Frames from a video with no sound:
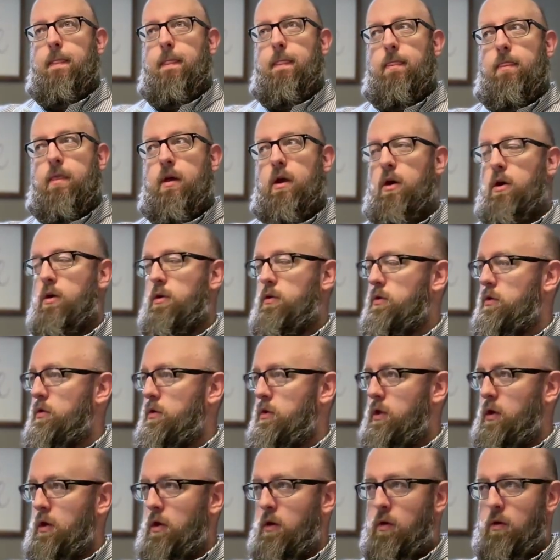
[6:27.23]
They're,
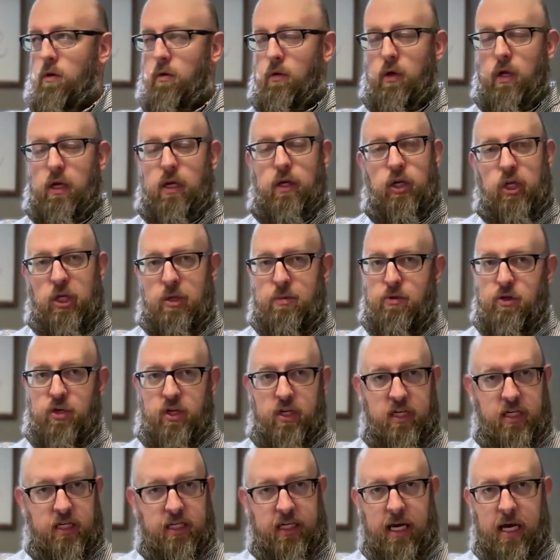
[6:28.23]
they're in
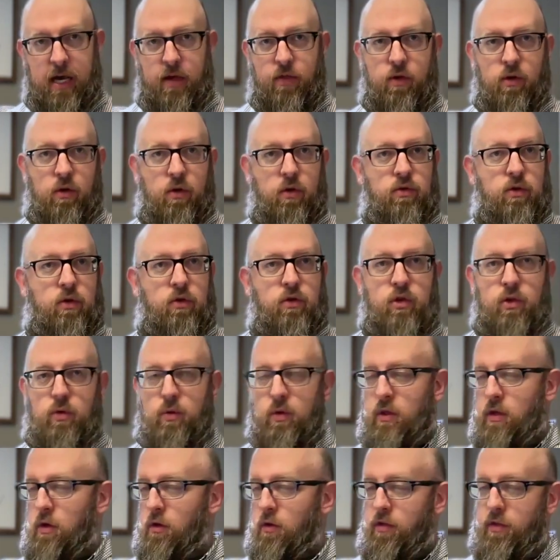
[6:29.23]
community together, they're
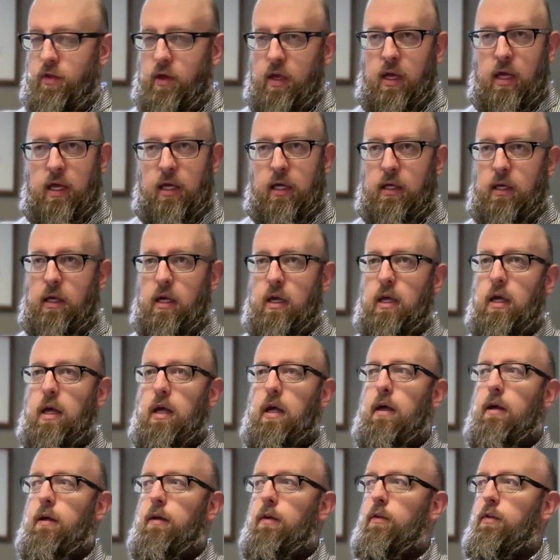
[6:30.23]
doing their thing,
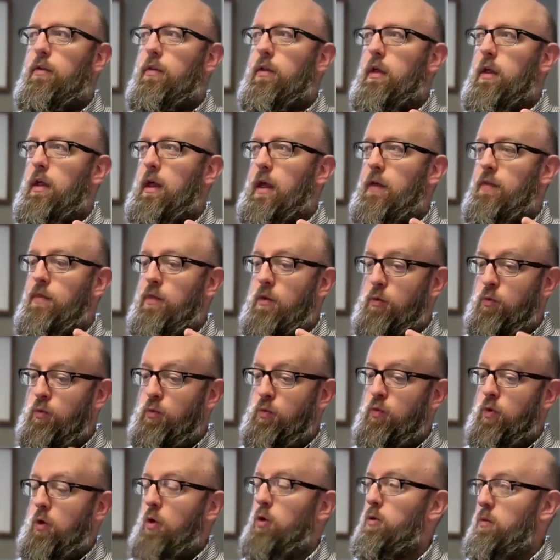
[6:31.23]
and the,
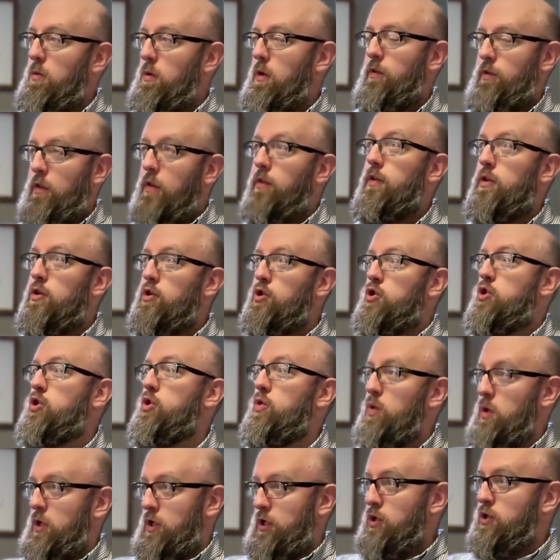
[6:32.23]
Rome, uh, the, the
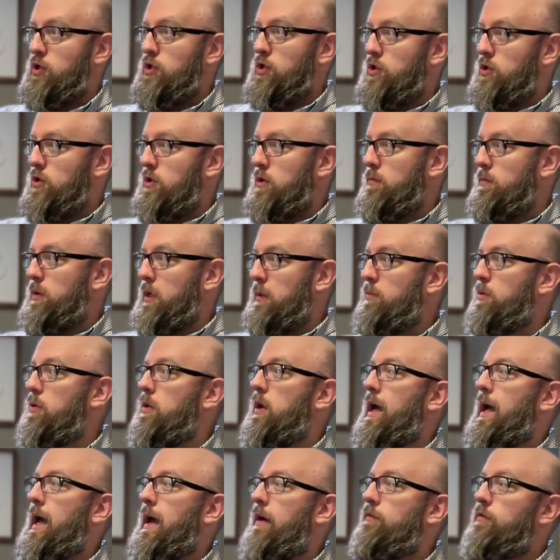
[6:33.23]
Jewish people
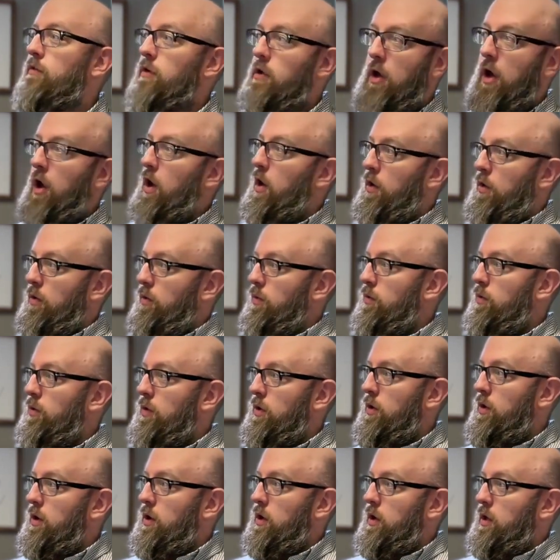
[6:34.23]
have to go.
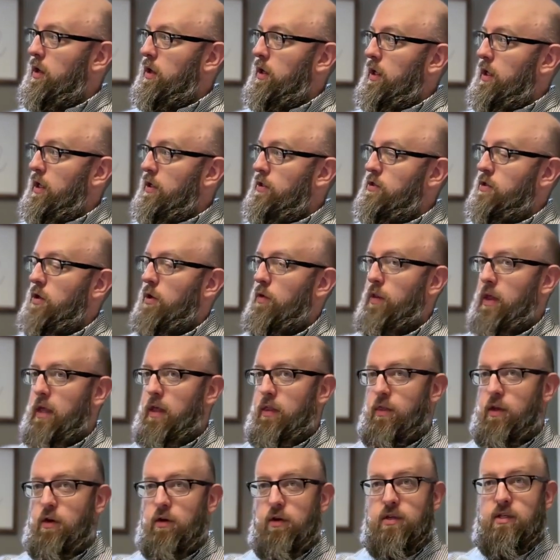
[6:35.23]
And so they,
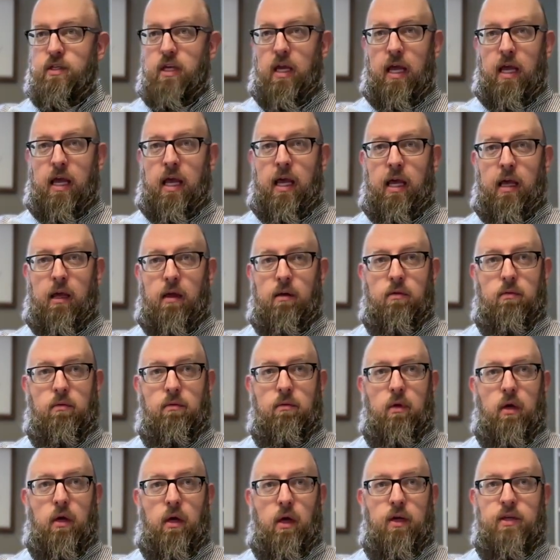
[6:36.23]
there is a,
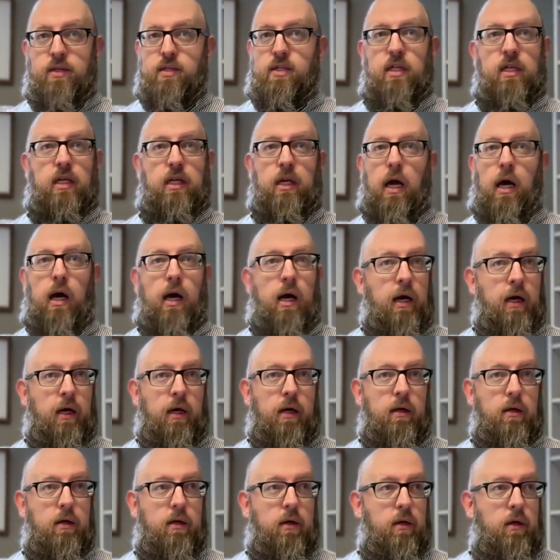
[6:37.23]
a synagogue,
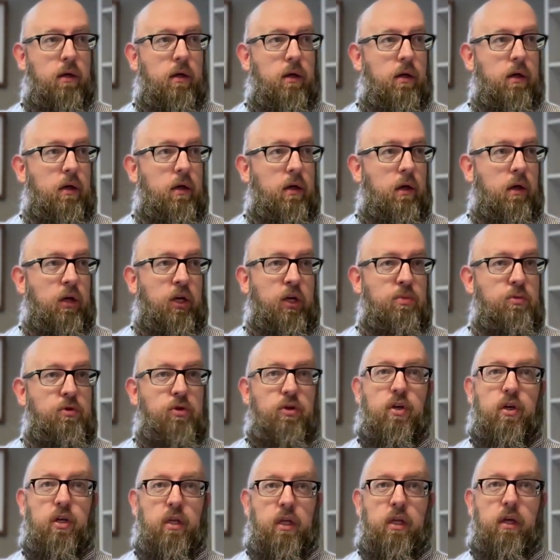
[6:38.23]
a
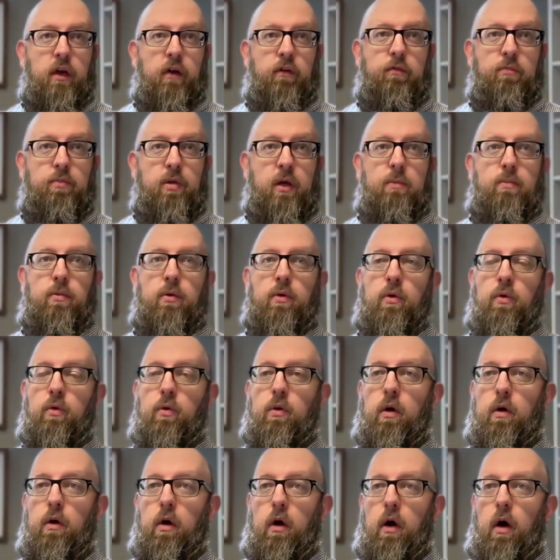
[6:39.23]
community of people
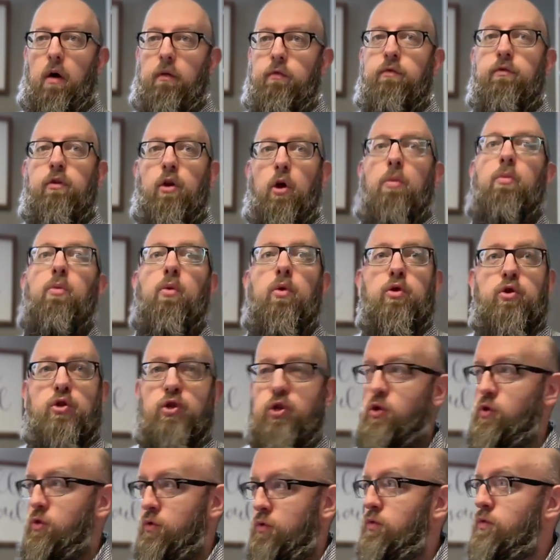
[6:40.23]
of no more
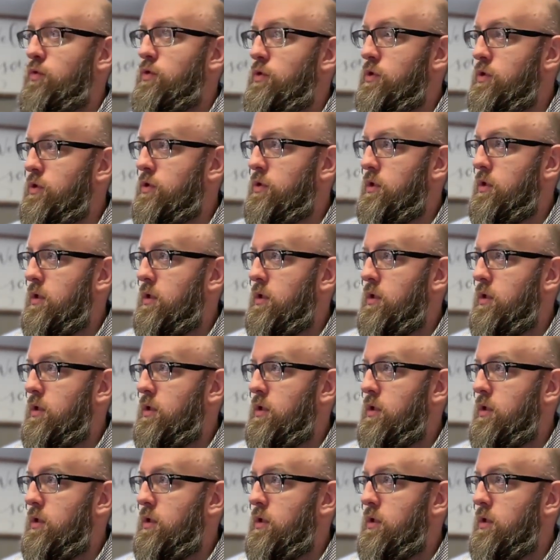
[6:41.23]
Jews.